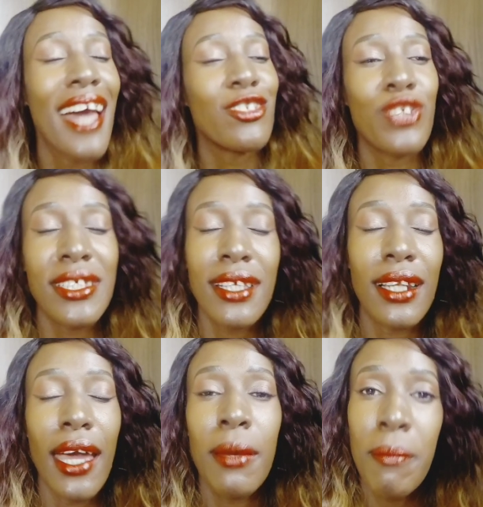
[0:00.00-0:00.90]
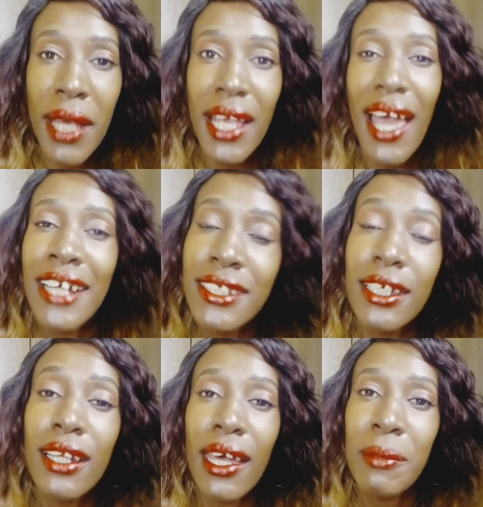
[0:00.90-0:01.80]
dressing like me,
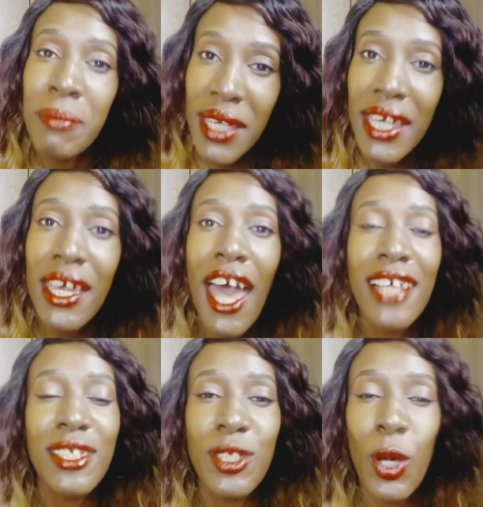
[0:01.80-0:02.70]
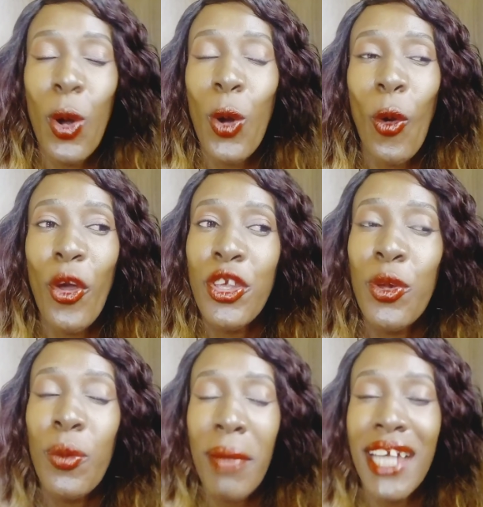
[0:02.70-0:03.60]
acting like me. So
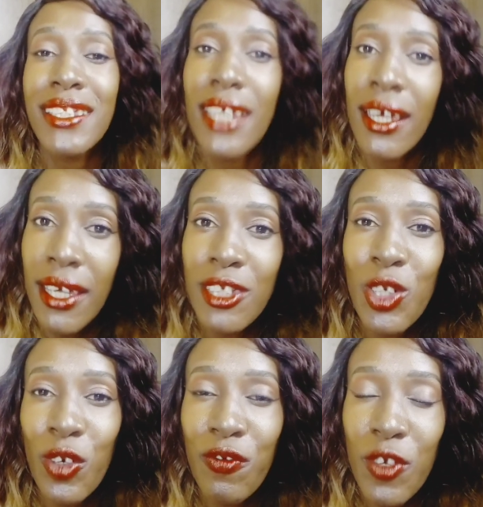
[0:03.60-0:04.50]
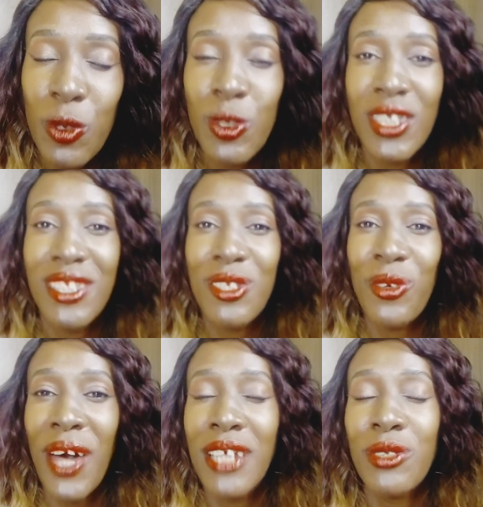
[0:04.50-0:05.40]
you might get confused.
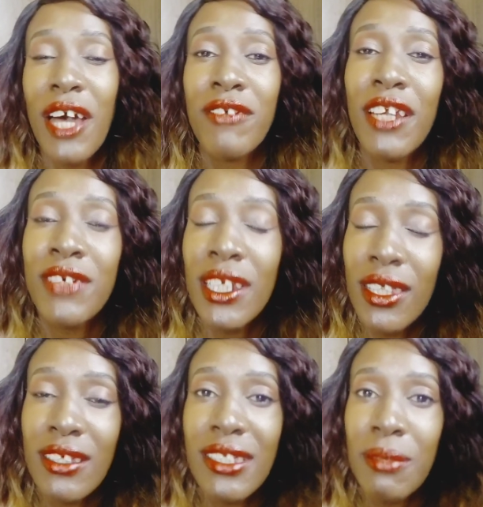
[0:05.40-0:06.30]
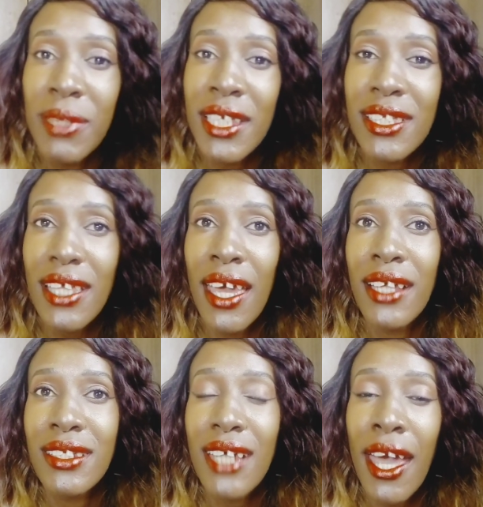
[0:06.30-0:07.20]
So I do have 11 other siblings,
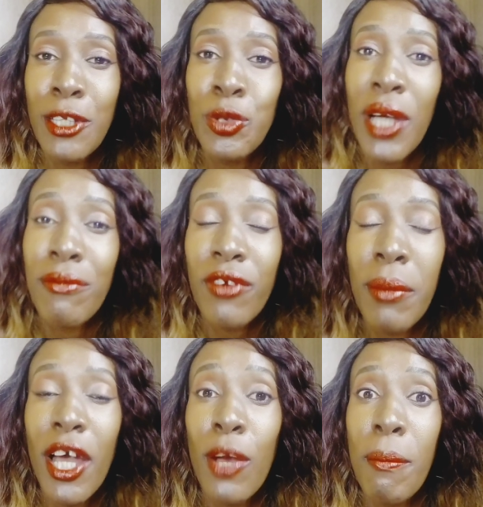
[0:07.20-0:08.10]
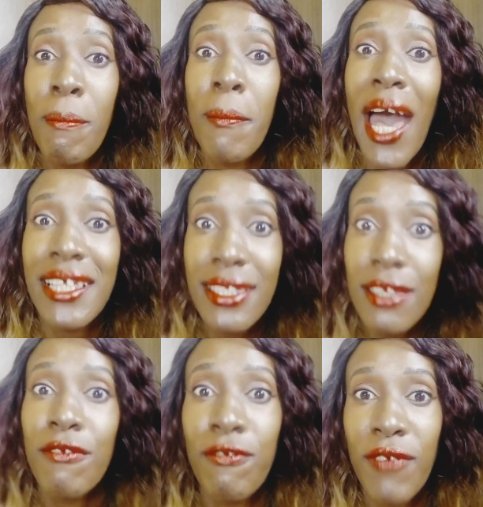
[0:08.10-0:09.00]
and I do come from a
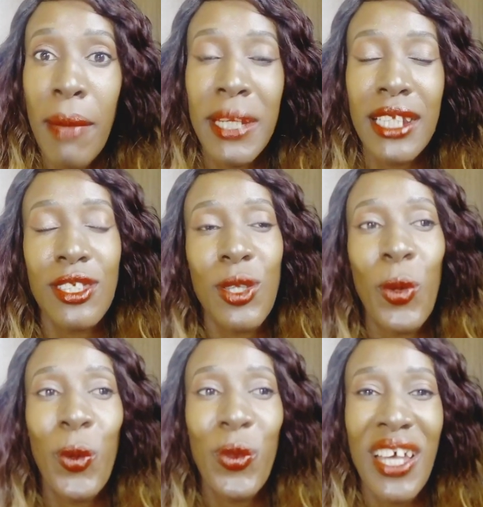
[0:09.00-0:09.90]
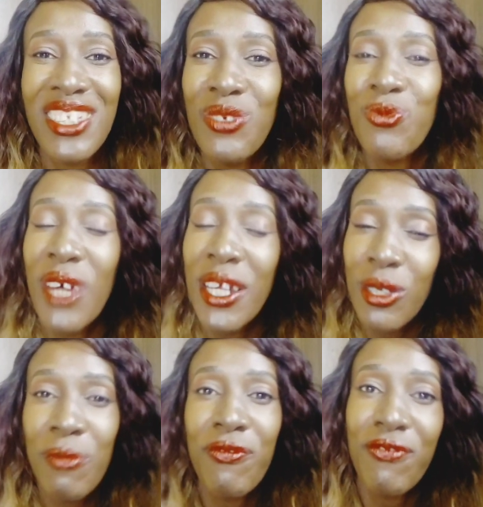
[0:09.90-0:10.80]
massive family. So that's
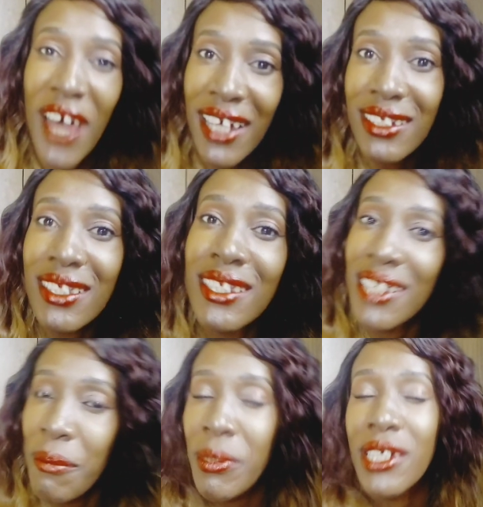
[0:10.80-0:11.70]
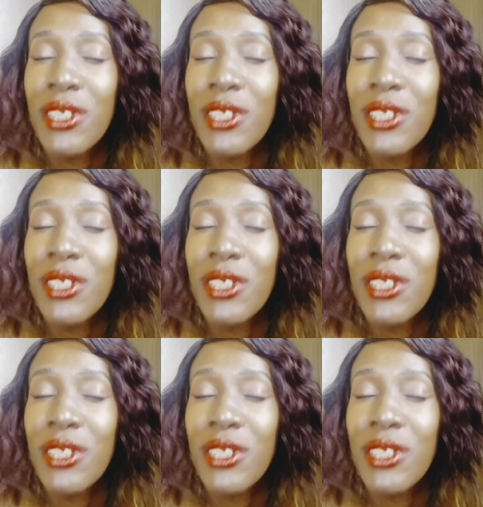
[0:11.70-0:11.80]
random fact number